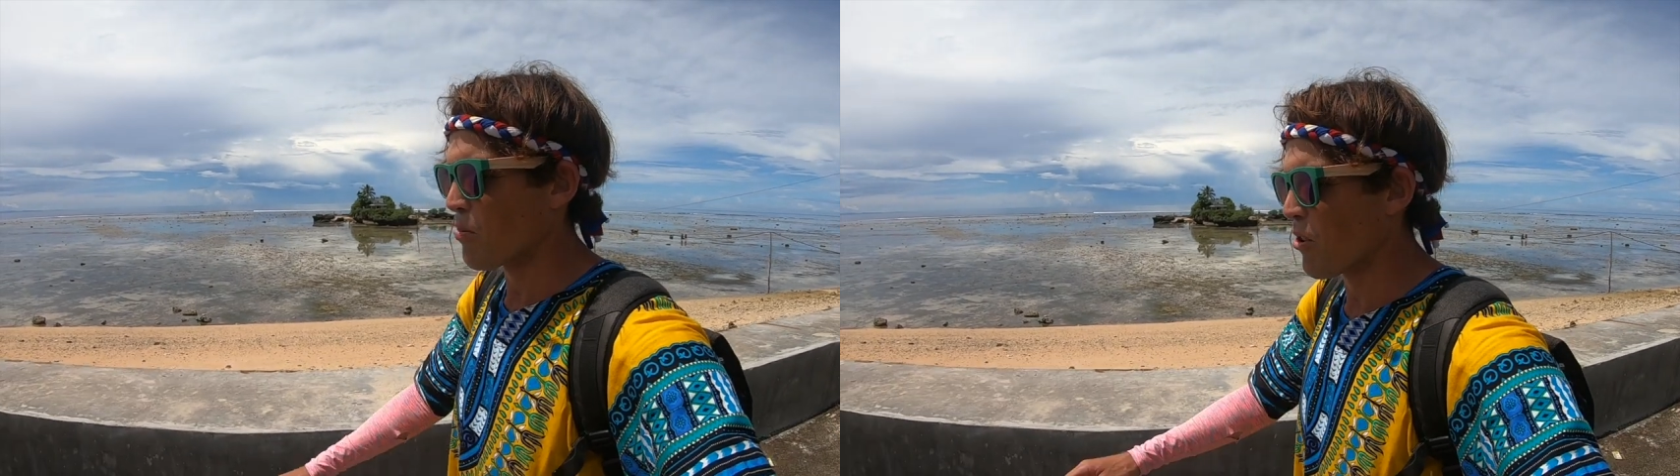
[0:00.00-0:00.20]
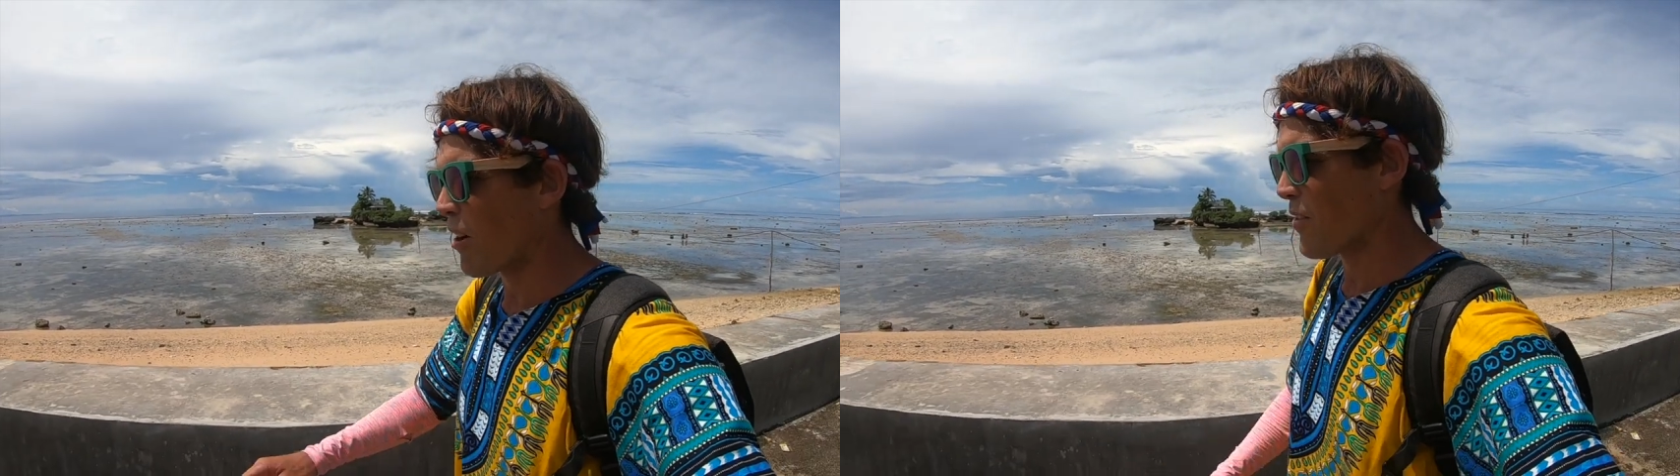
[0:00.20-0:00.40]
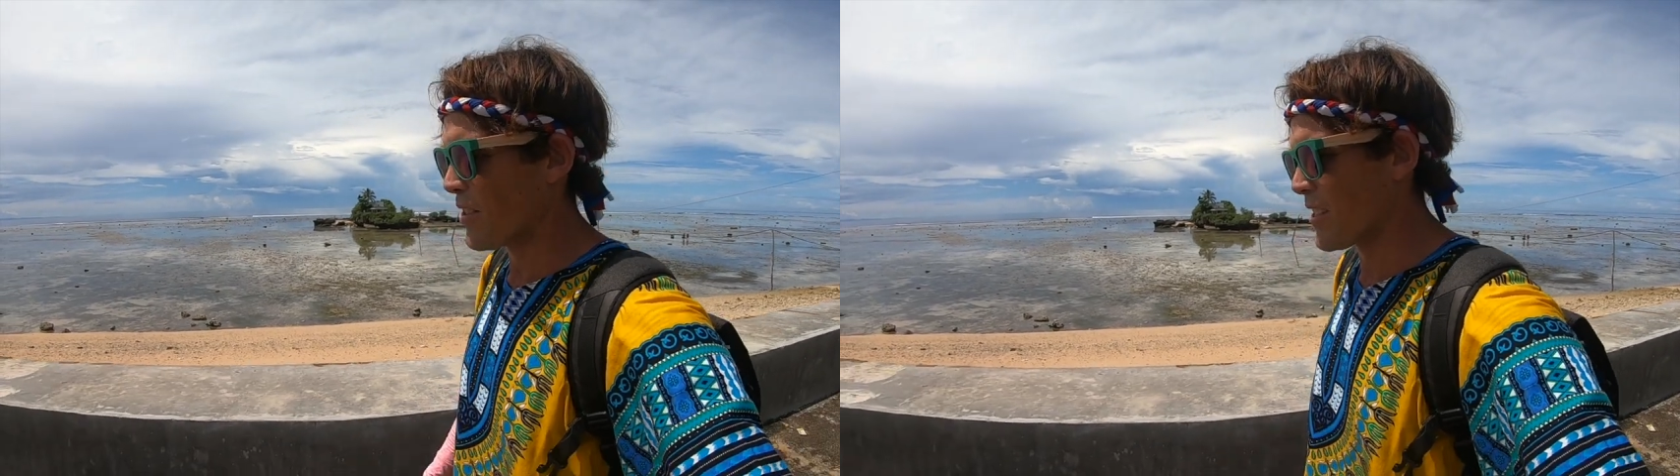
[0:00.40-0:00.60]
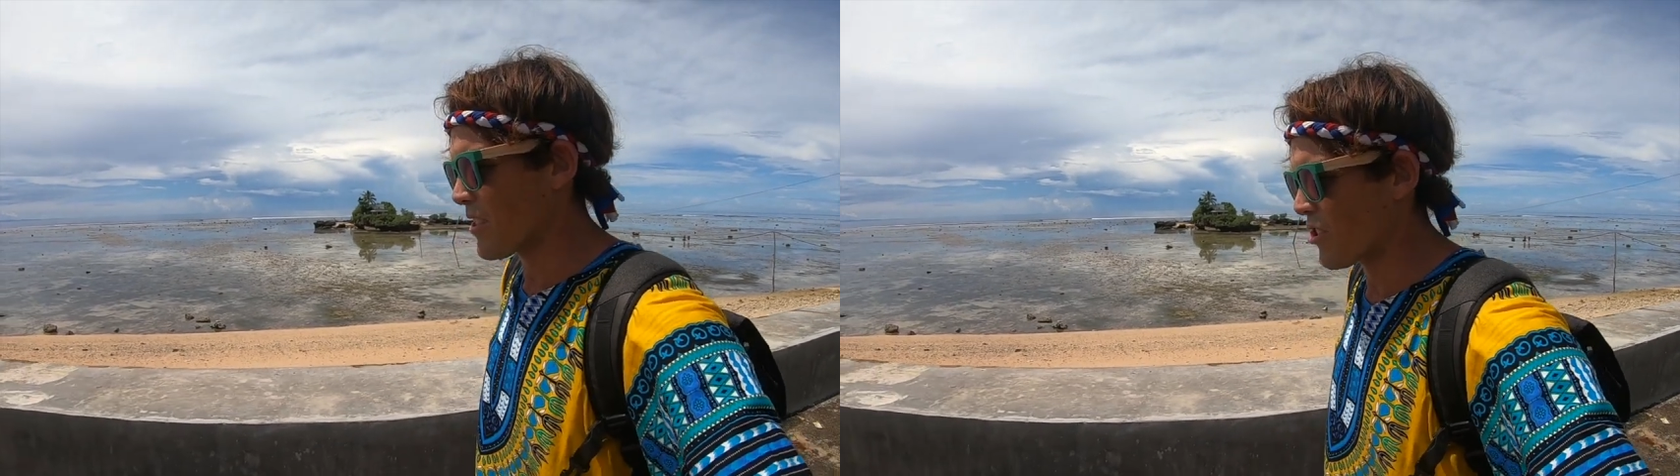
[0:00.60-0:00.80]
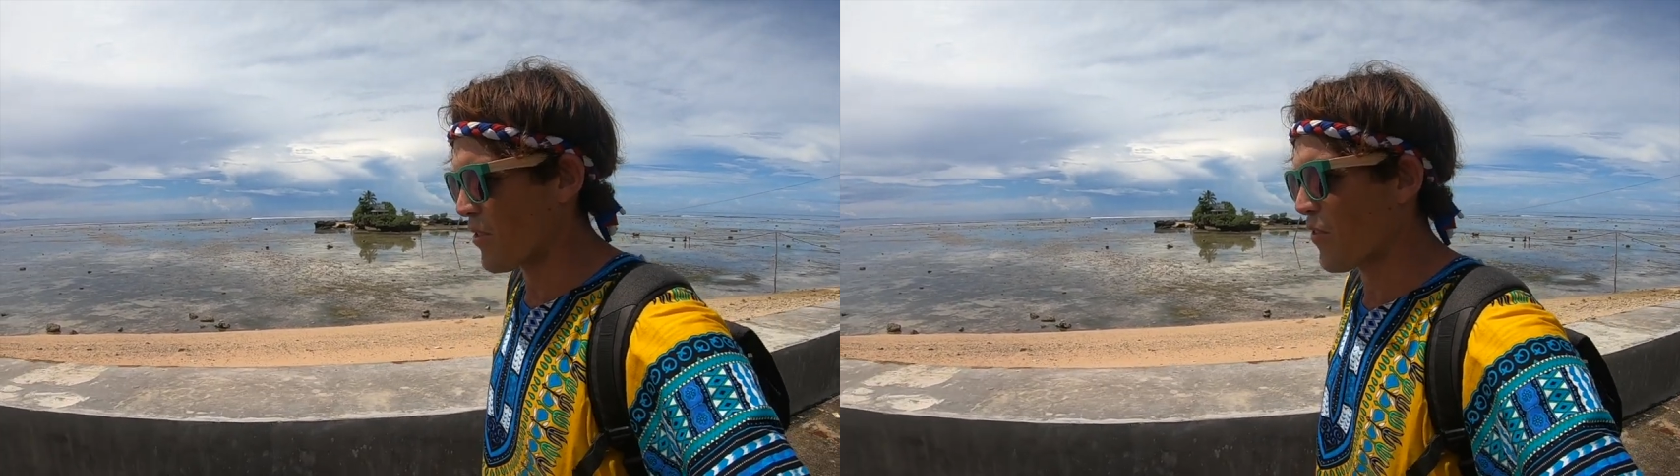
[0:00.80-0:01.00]
province
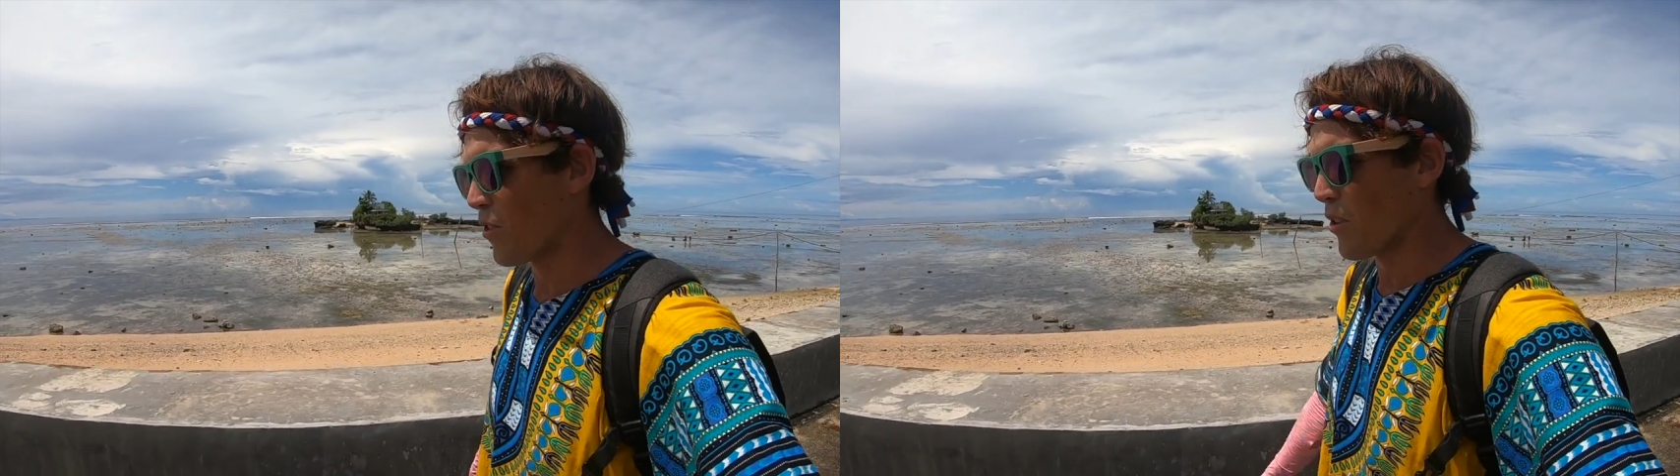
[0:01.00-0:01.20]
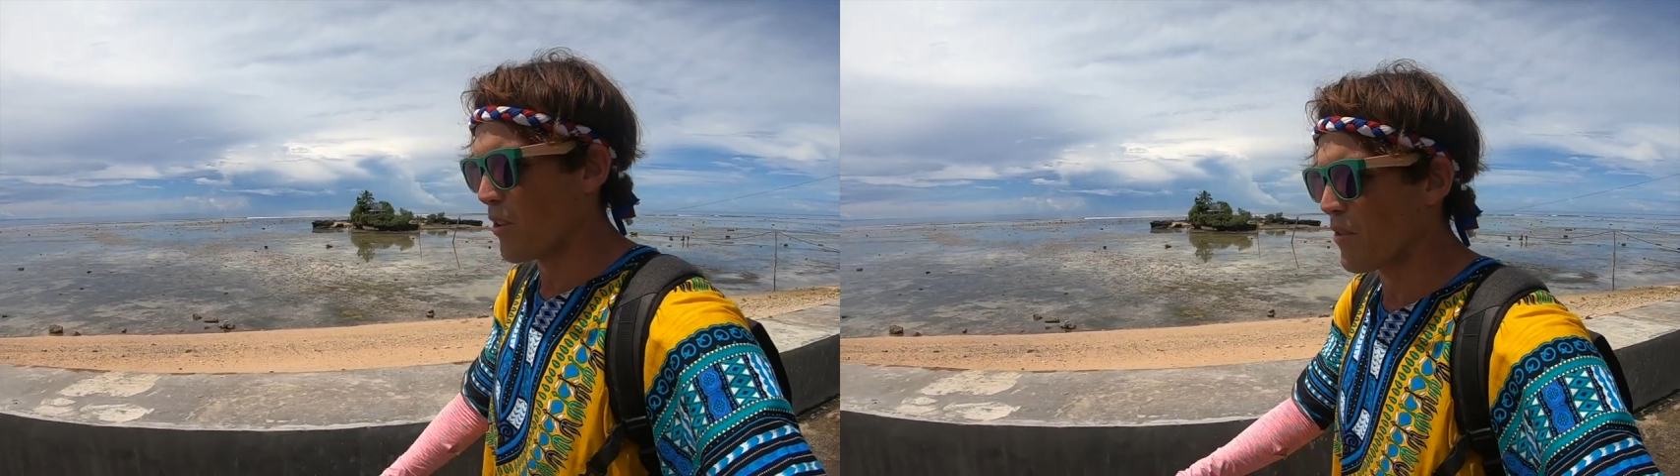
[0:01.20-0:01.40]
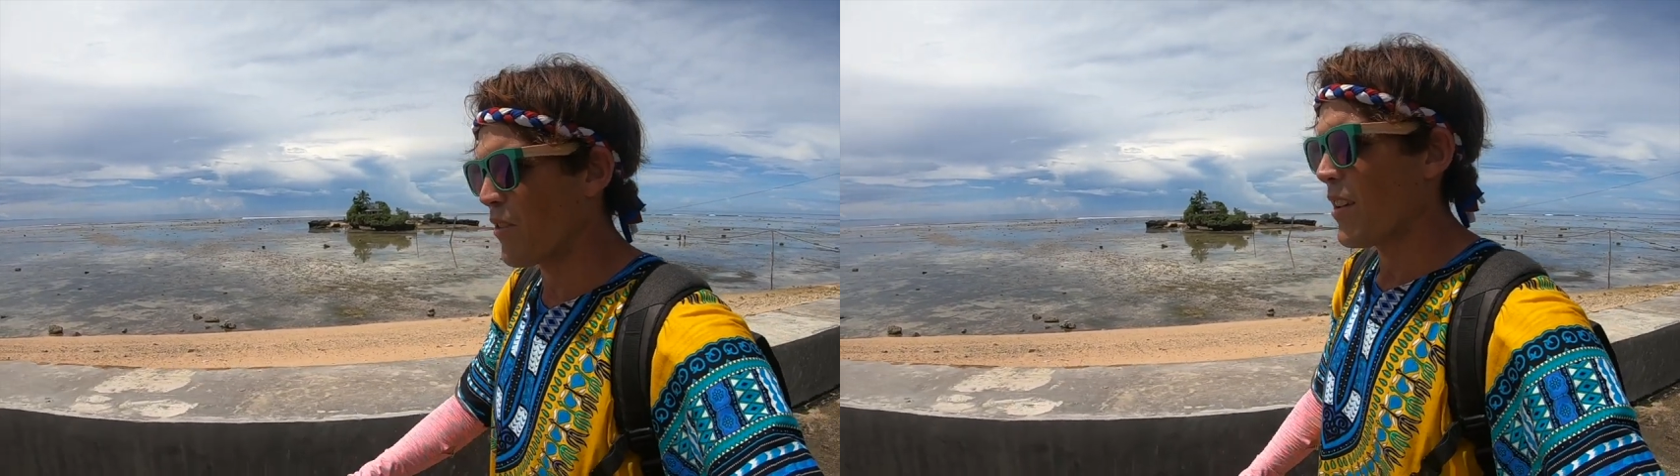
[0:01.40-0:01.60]
is just full of